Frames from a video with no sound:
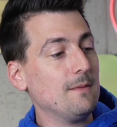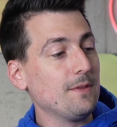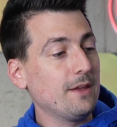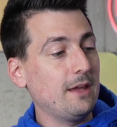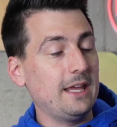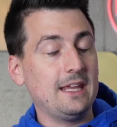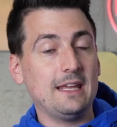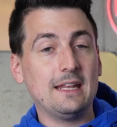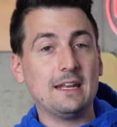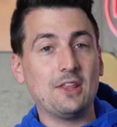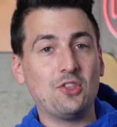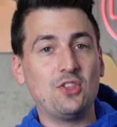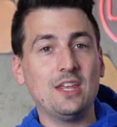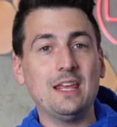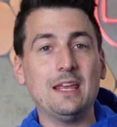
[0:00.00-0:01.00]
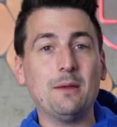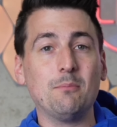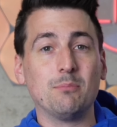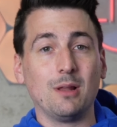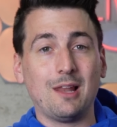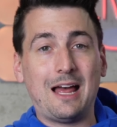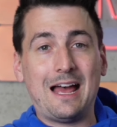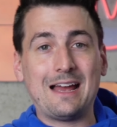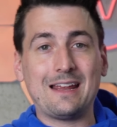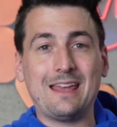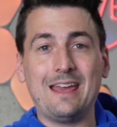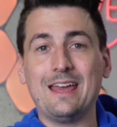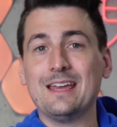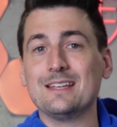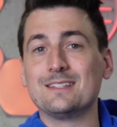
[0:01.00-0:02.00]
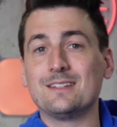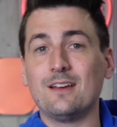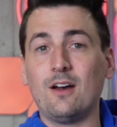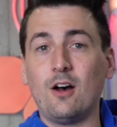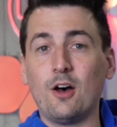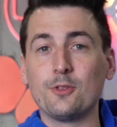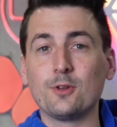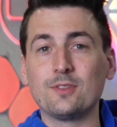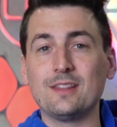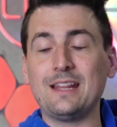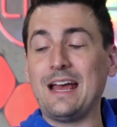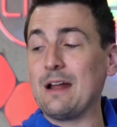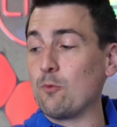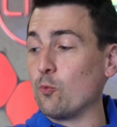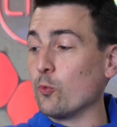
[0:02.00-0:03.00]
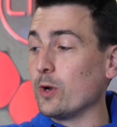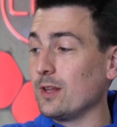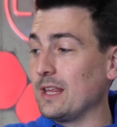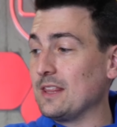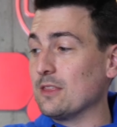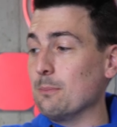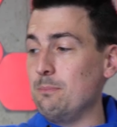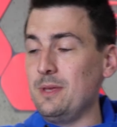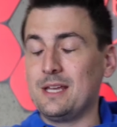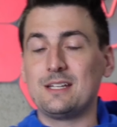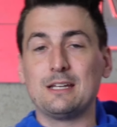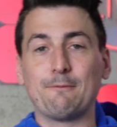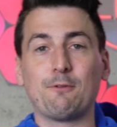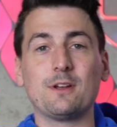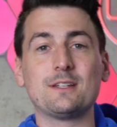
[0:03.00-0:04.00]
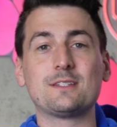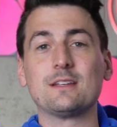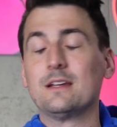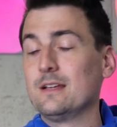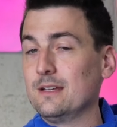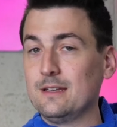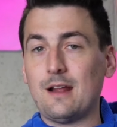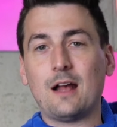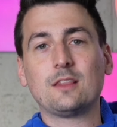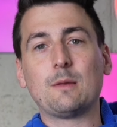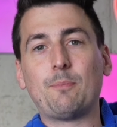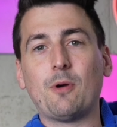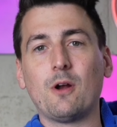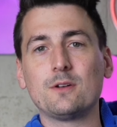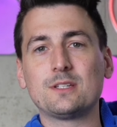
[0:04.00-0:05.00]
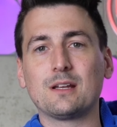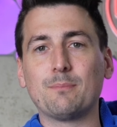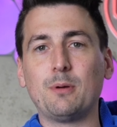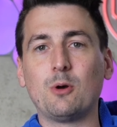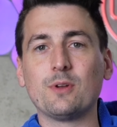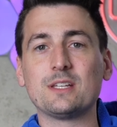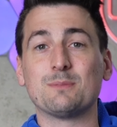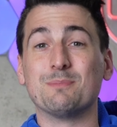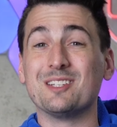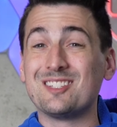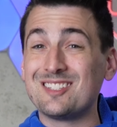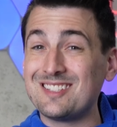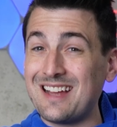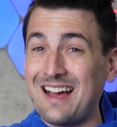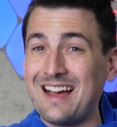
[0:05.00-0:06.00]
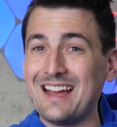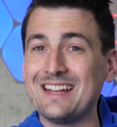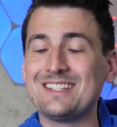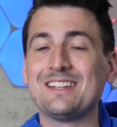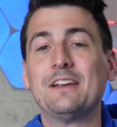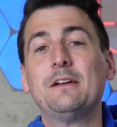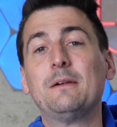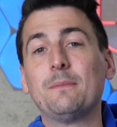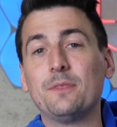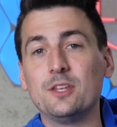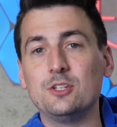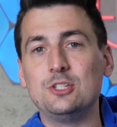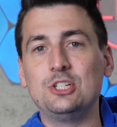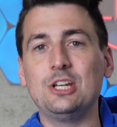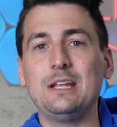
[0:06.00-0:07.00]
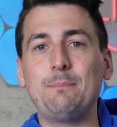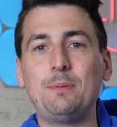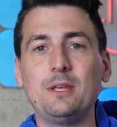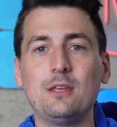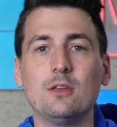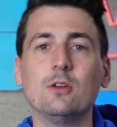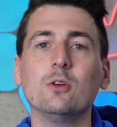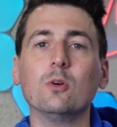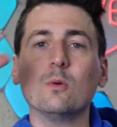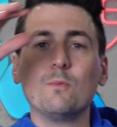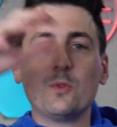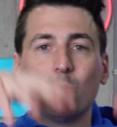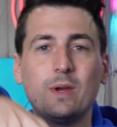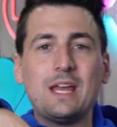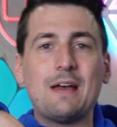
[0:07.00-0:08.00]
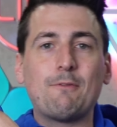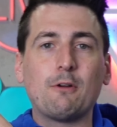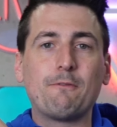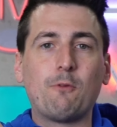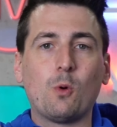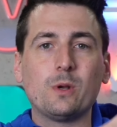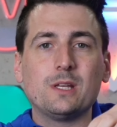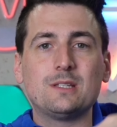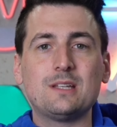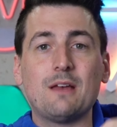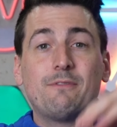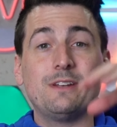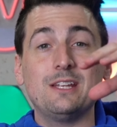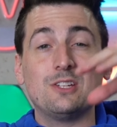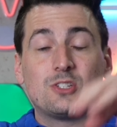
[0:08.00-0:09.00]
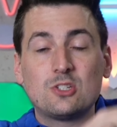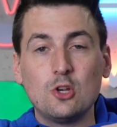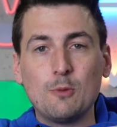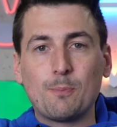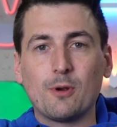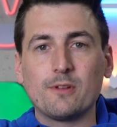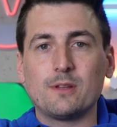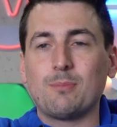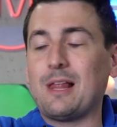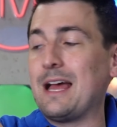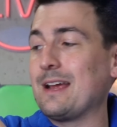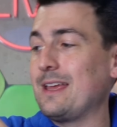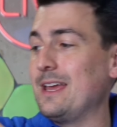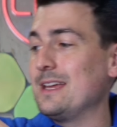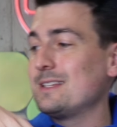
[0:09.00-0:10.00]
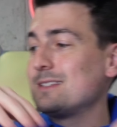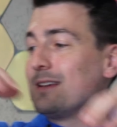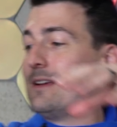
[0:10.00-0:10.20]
in the black case. Other than that, really the big difference, not the parts and components, besides the GPU. We have our 4070 Super in the black case,